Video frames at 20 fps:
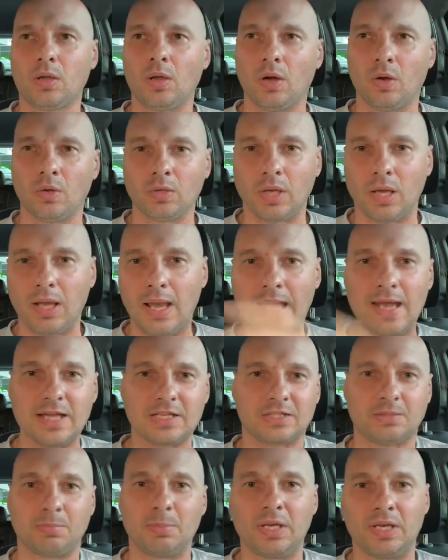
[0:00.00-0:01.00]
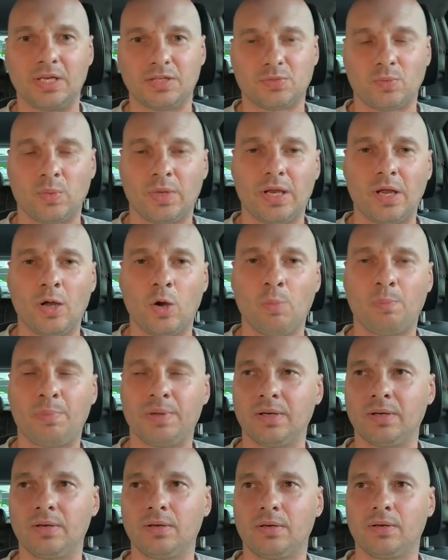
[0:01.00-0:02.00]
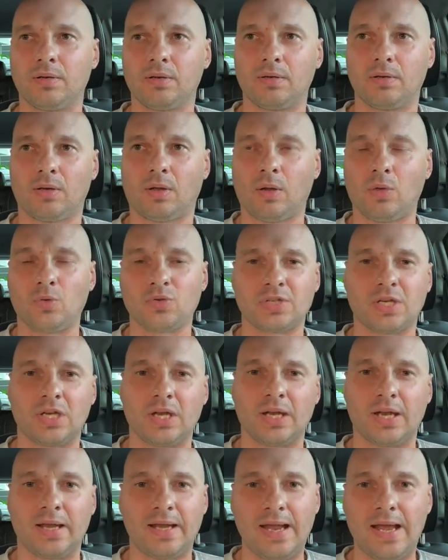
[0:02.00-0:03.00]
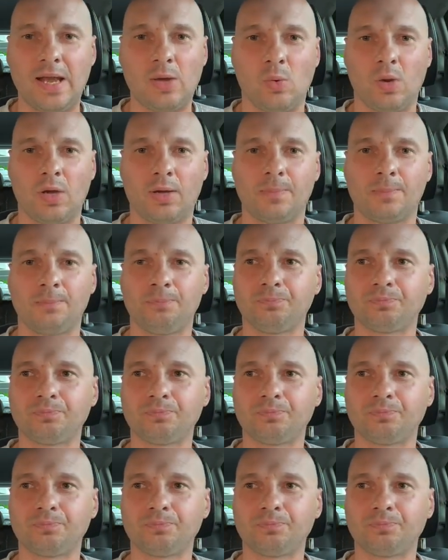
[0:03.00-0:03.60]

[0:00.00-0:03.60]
on the last minutes when they open, closing in an hour,